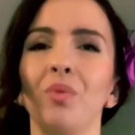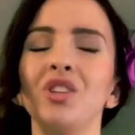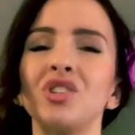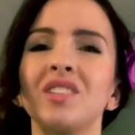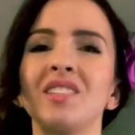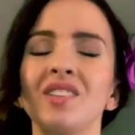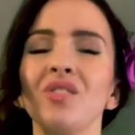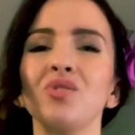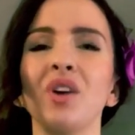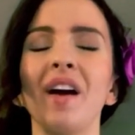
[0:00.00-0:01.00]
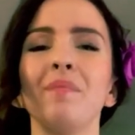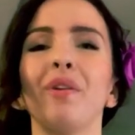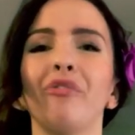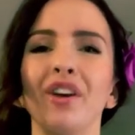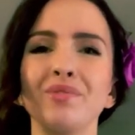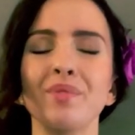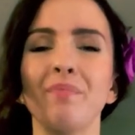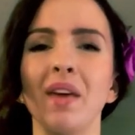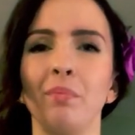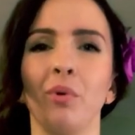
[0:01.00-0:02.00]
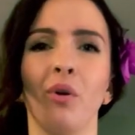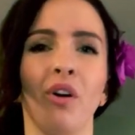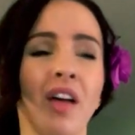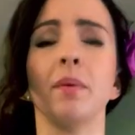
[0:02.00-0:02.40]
We should still try and be friends with people.